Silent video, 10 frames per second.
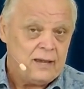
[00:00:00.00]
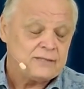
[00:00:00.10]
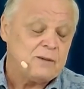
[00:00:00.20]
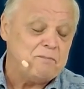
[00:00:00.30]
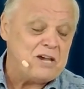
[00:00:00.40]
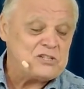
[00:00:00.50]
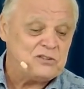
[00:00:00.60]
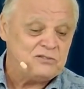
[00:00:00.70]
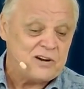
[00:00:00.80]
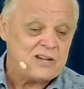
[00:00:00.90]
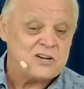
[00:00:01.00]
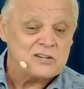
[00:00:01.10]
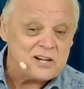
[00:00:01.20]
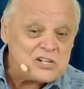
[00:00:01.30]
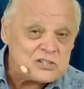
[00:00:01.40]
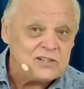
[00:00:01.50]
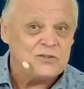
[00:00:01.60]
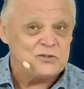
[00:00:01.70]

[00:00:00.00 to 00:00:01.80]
as a badge of recognition